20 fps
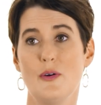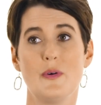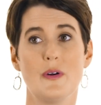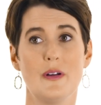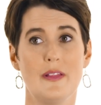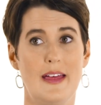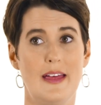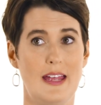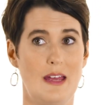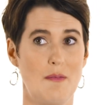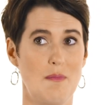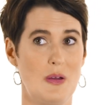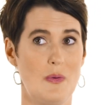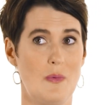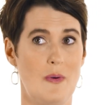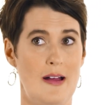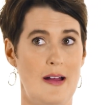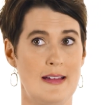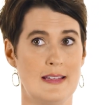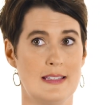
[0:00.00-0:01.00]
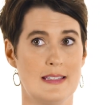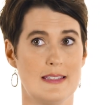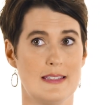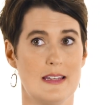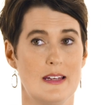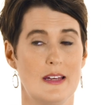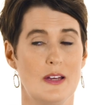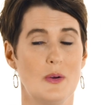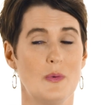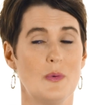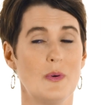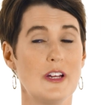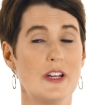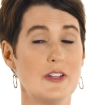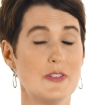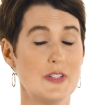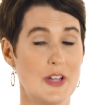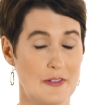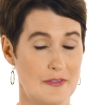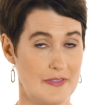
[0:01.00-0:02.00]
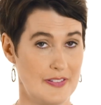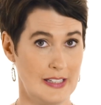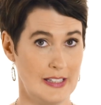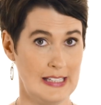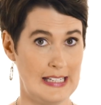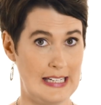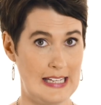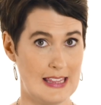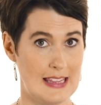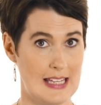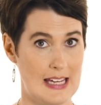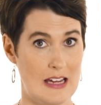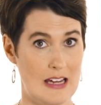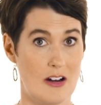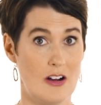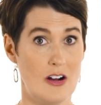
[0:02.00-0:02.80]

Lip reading: or they can be ones where you don't feel anything at